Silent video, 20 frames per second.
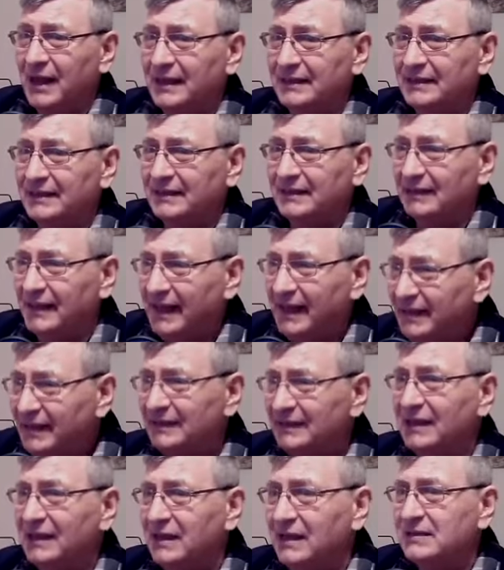as
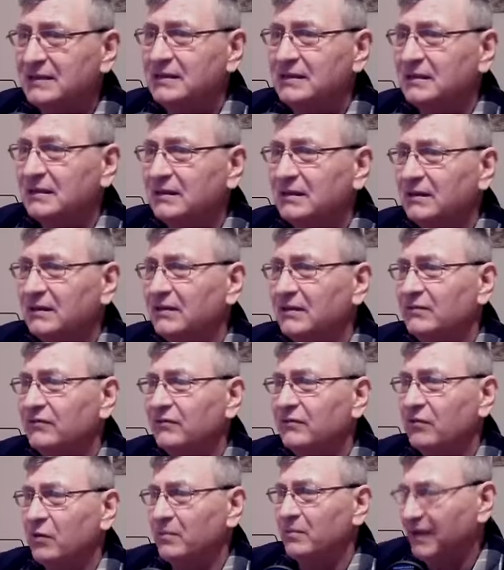lightning
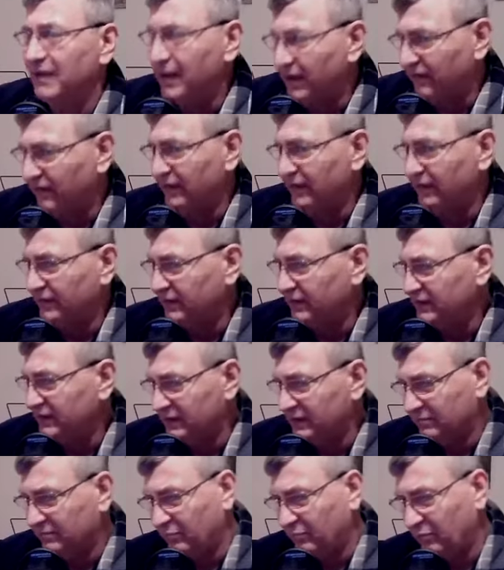from heaven.
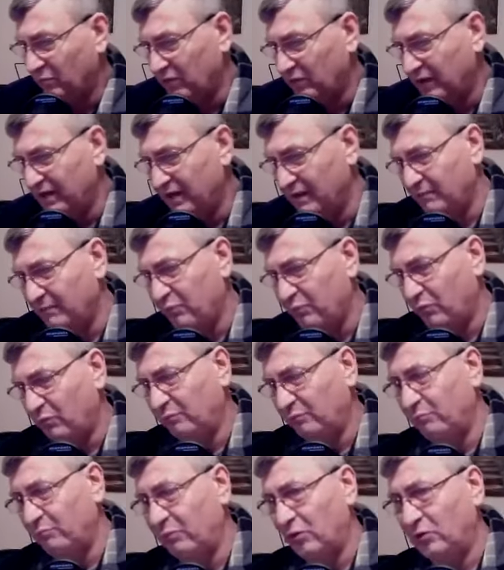This is procl-
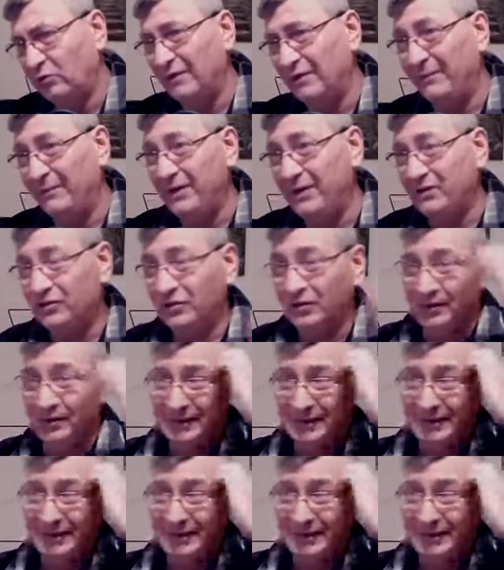pro- proclamation.